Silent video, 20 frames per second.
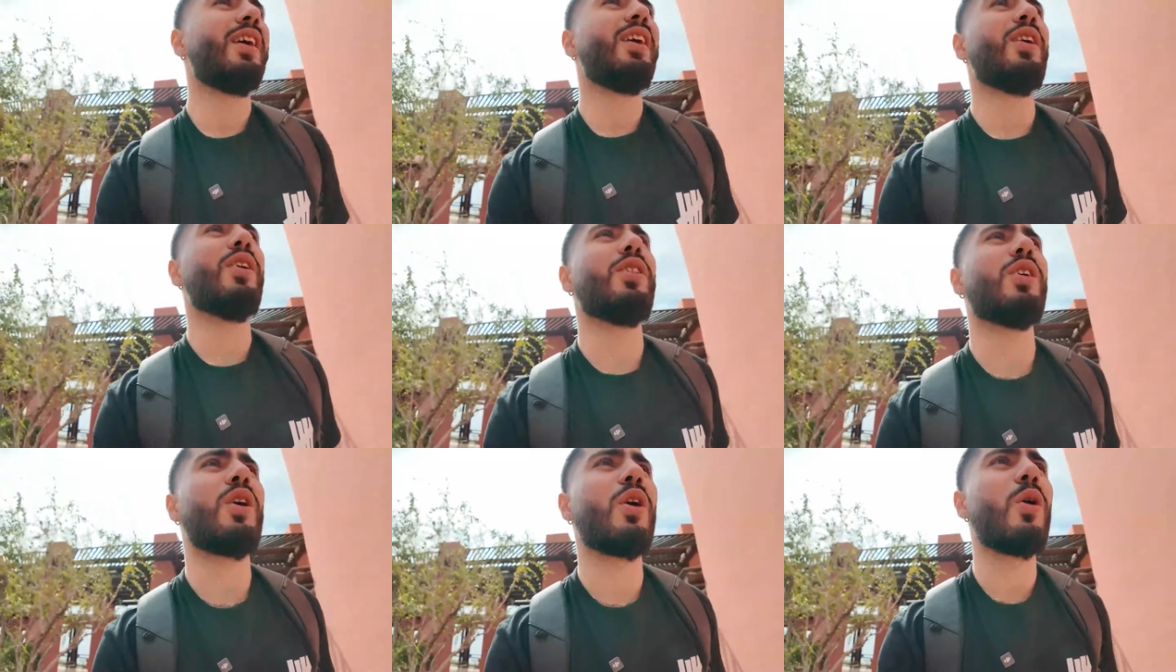
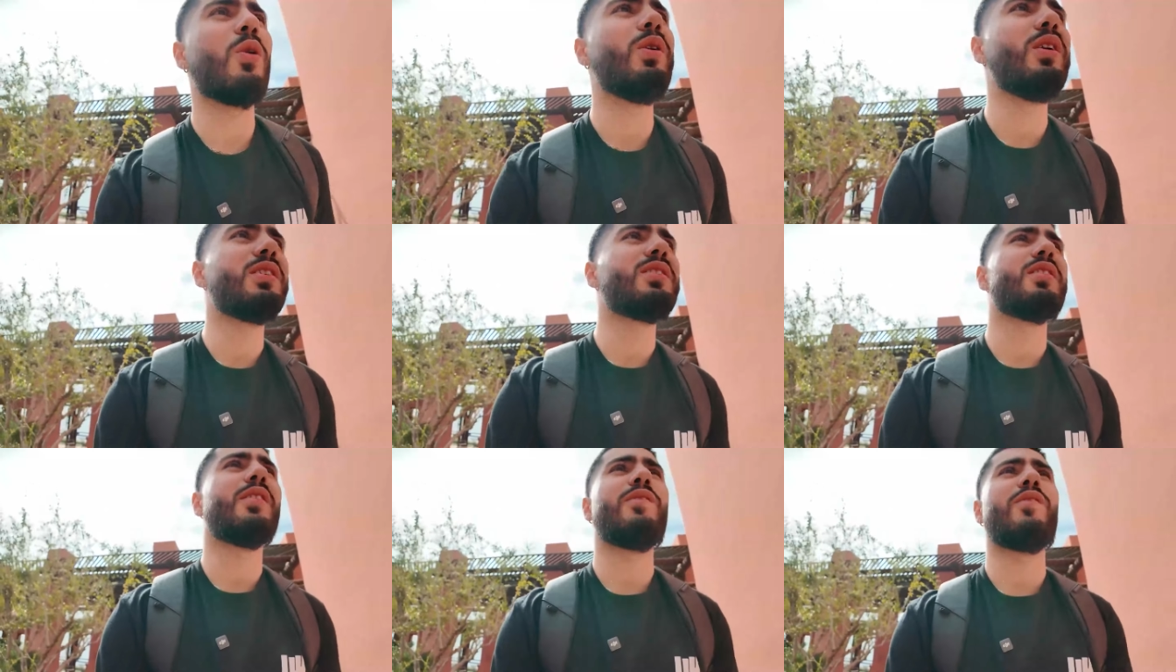you know the
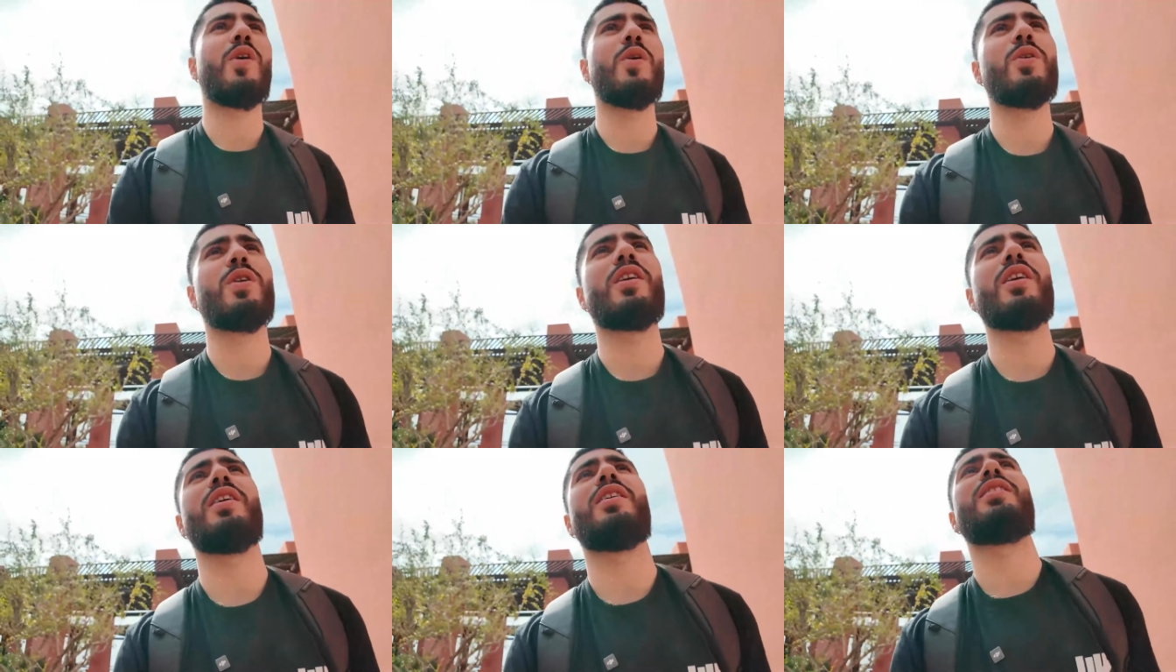goal is to
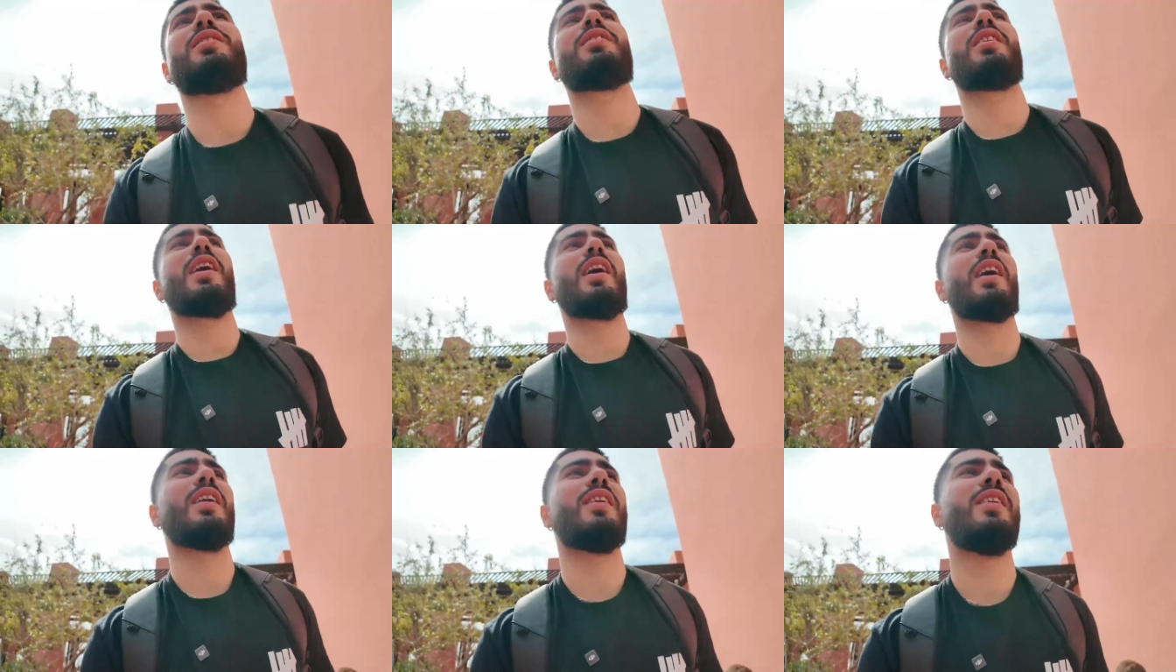
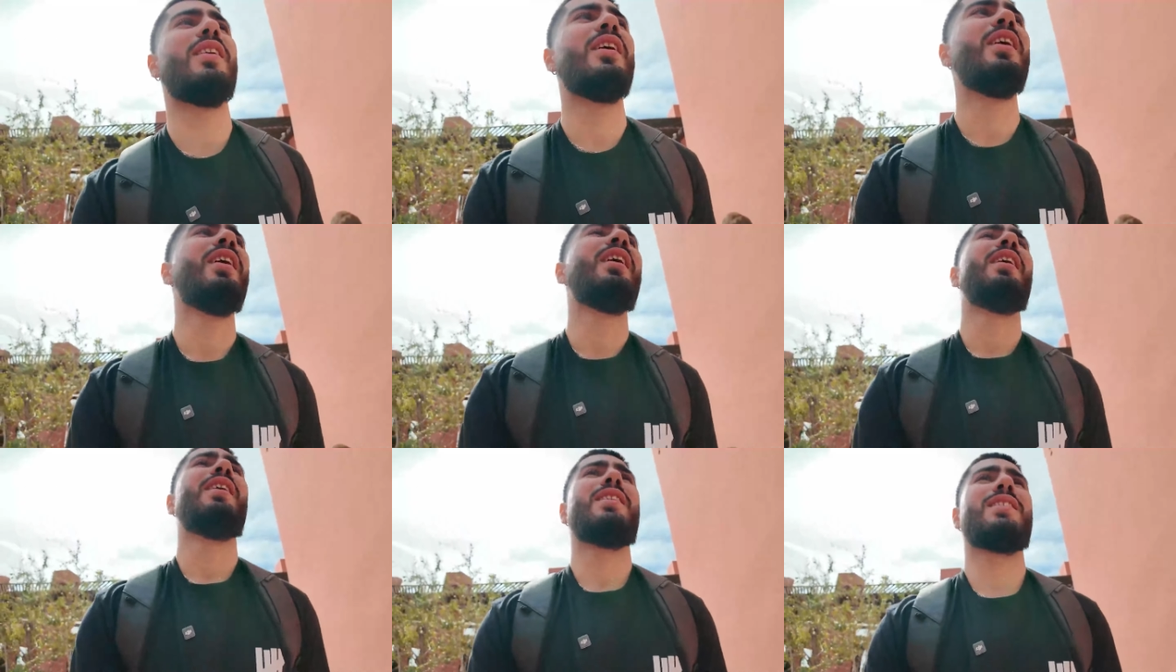focus and
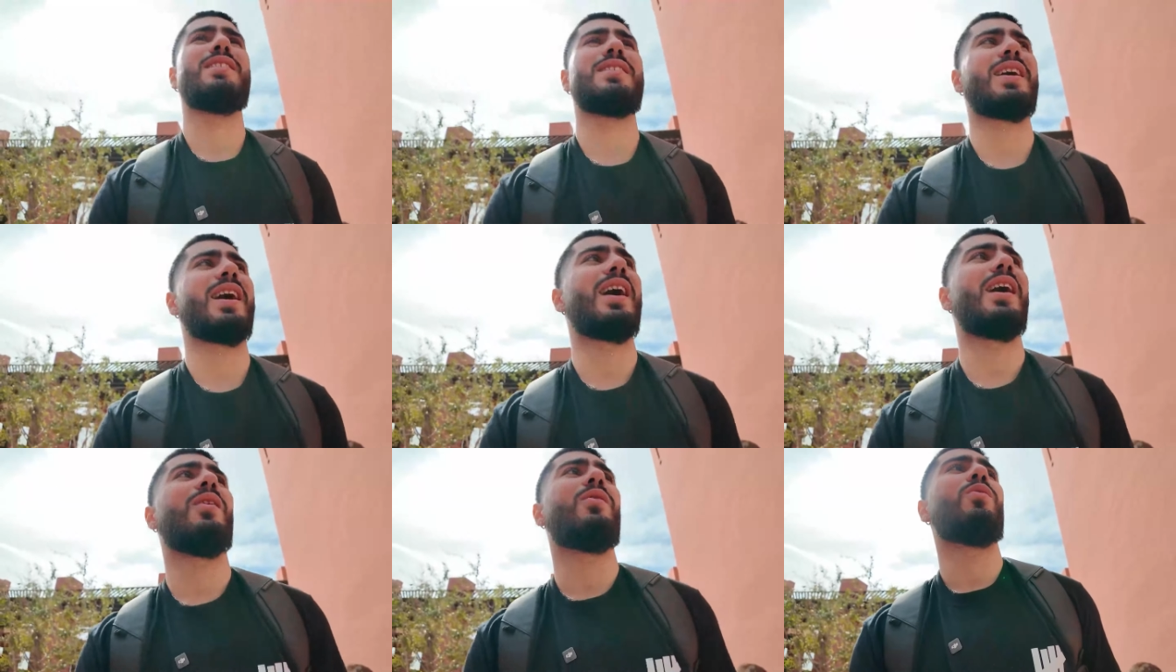
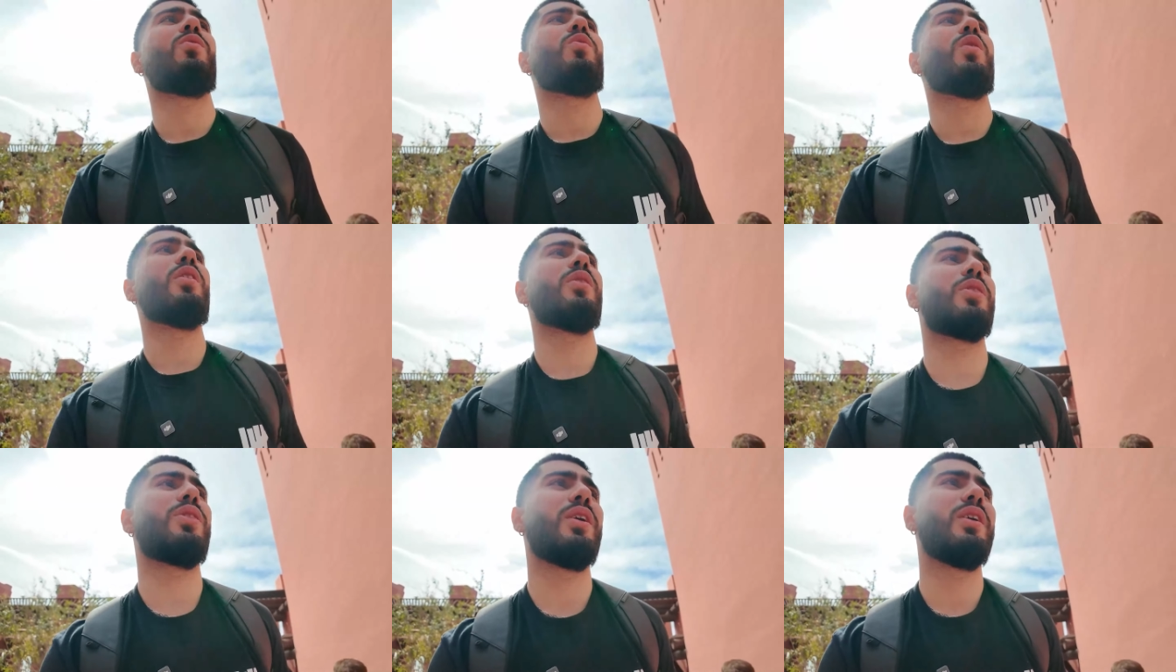set out
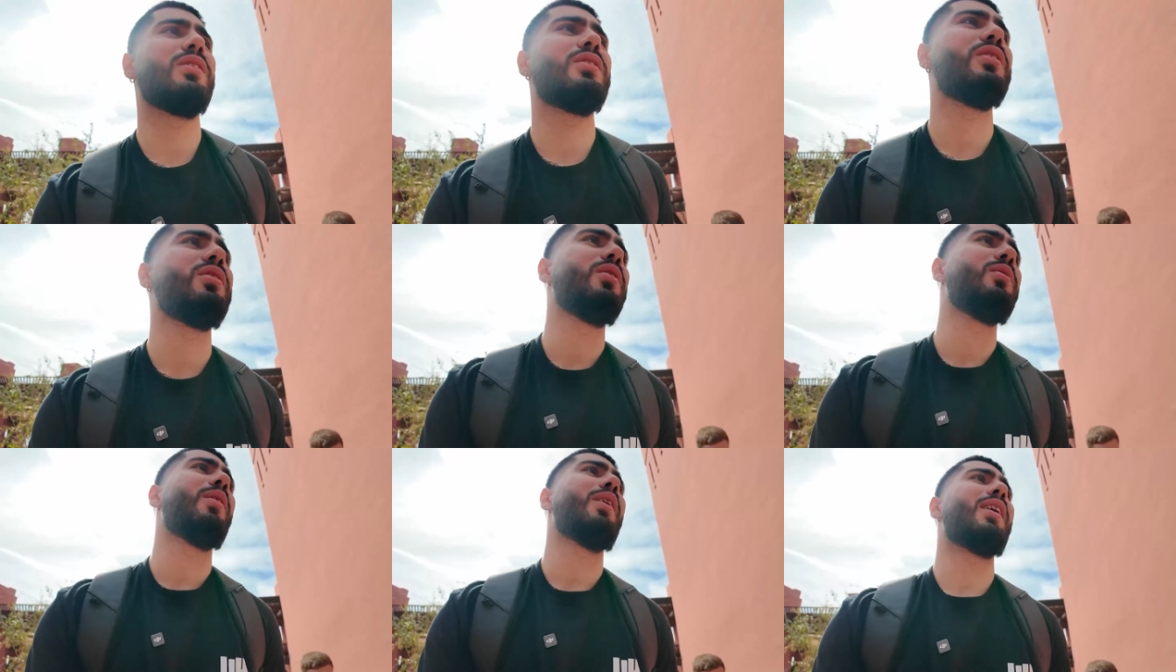one thing
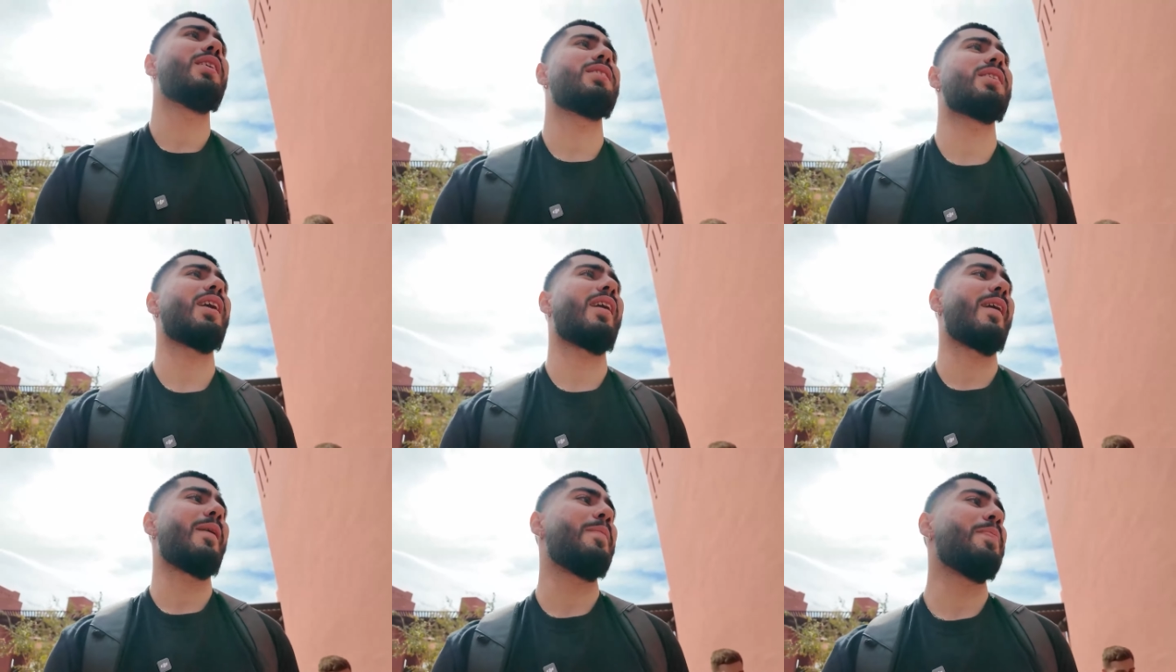to do at
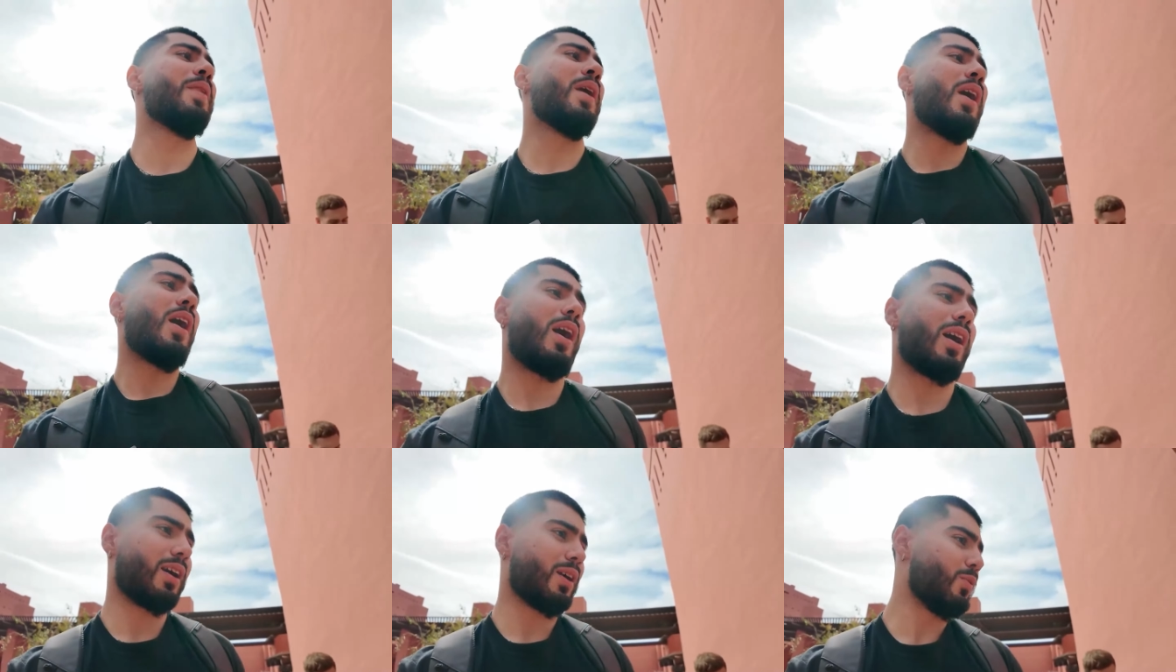a time
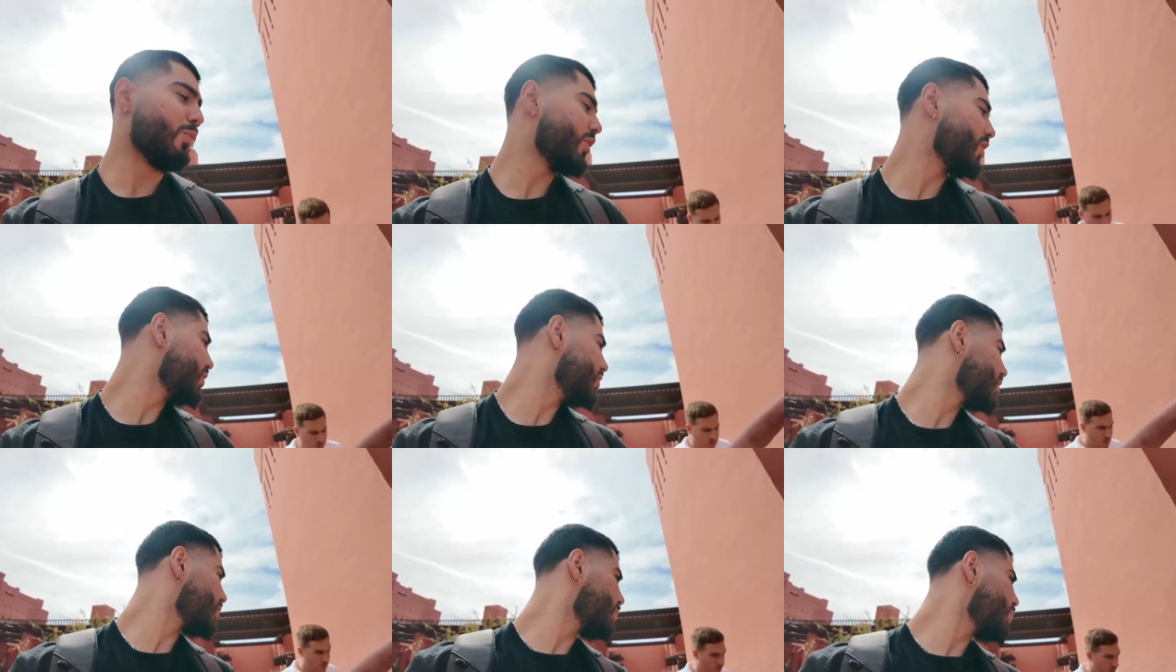uh, can
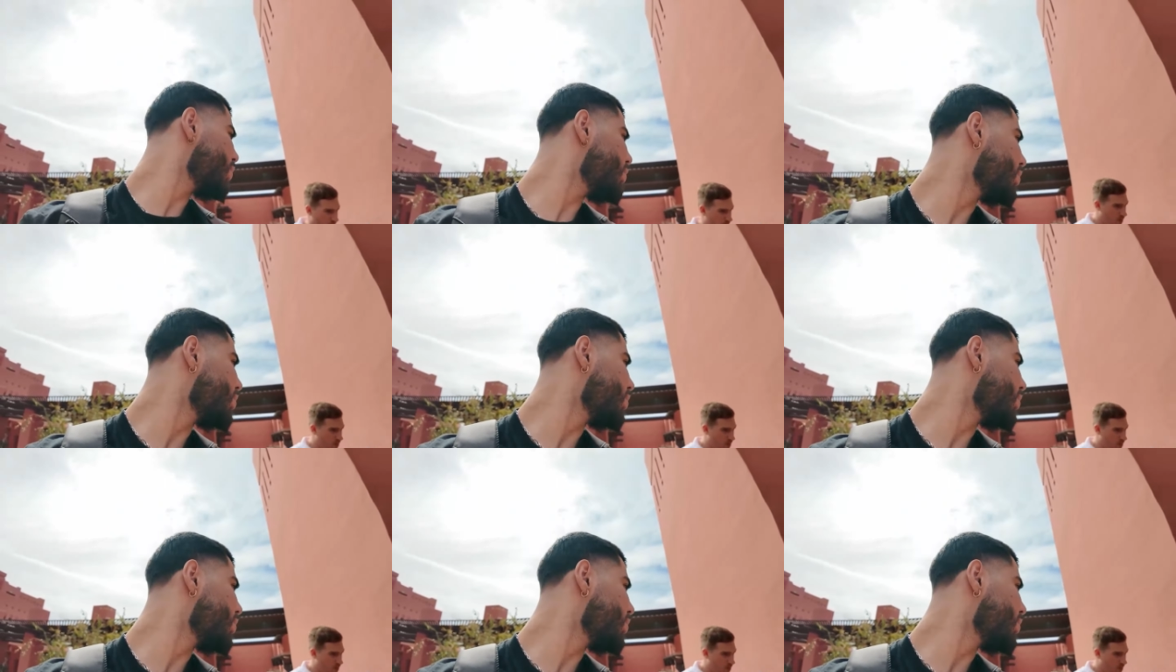we use the